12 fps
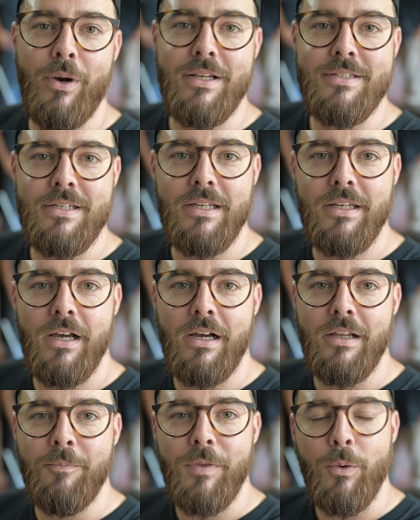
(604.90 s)
wait to see it
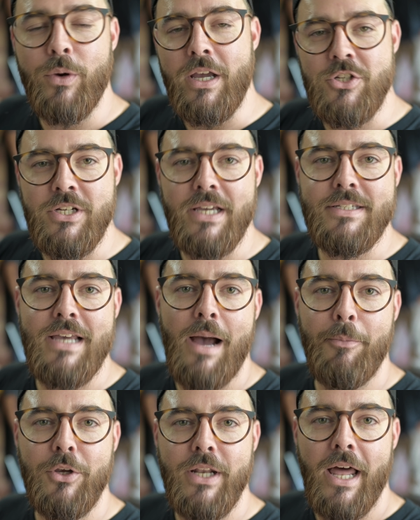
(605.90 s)
done. We'll catch you next
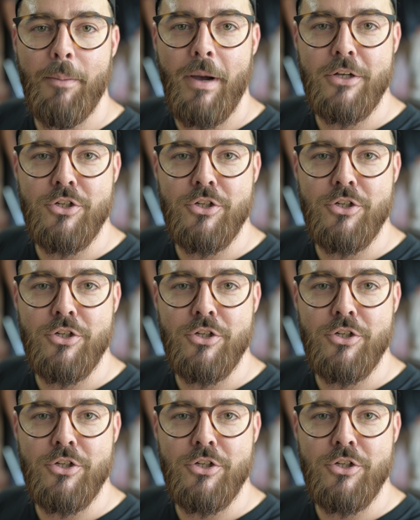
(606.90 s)
time on United by